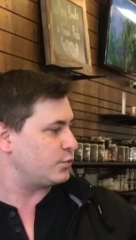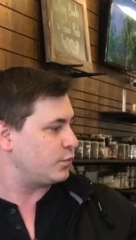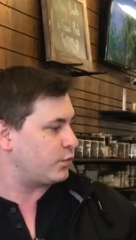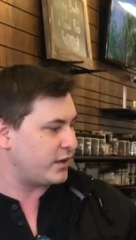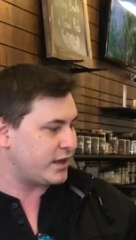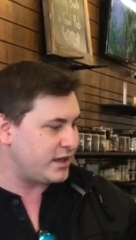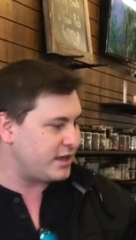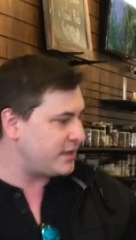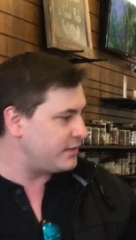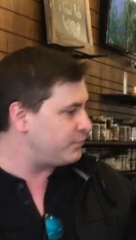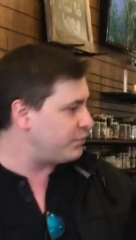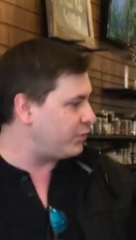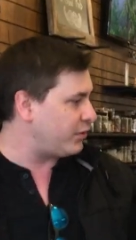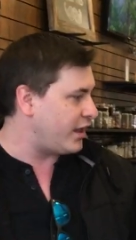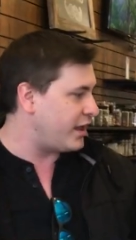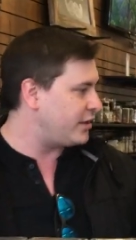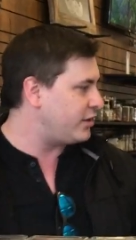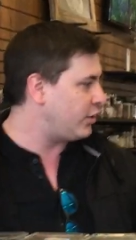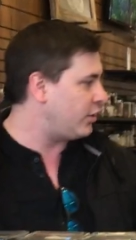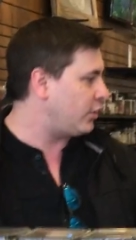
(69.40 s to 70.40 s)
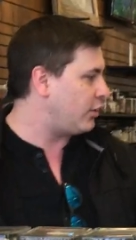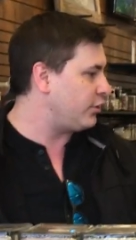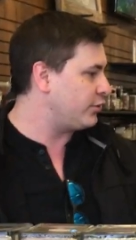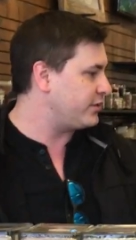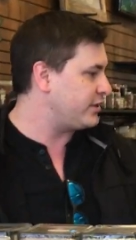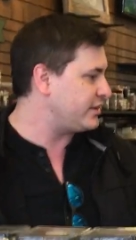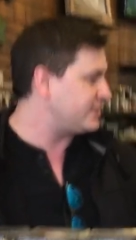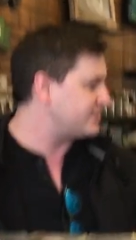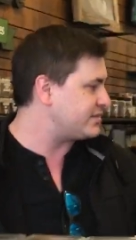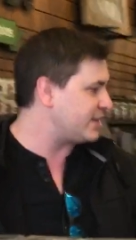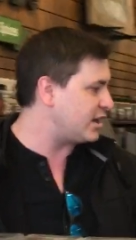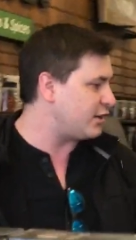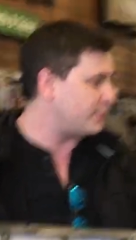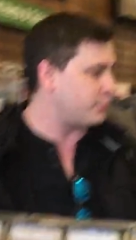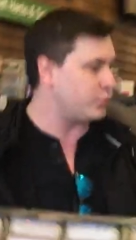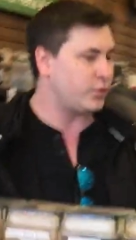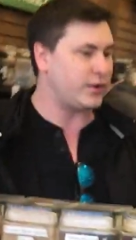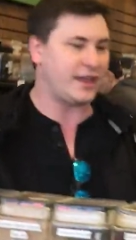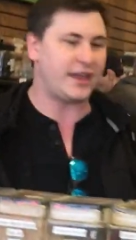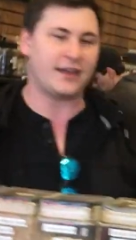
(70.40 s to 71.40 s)
we blend all these up.
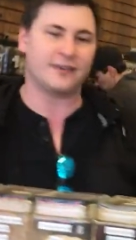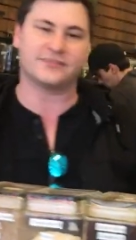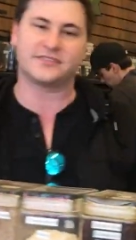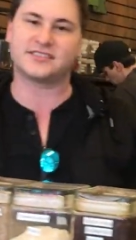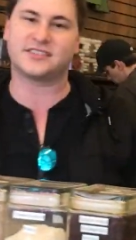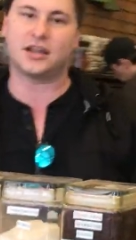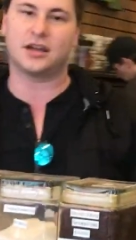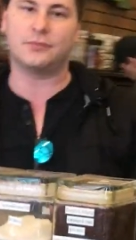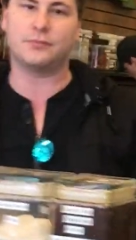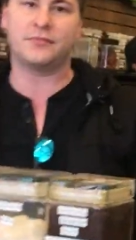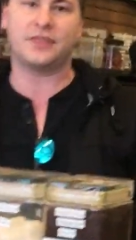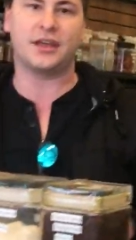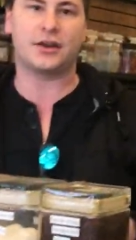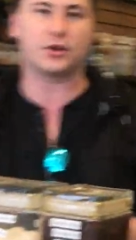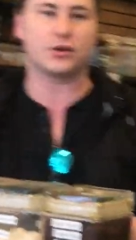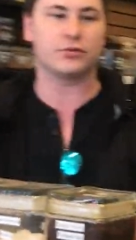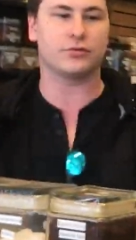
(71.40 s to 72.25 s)
We have some that are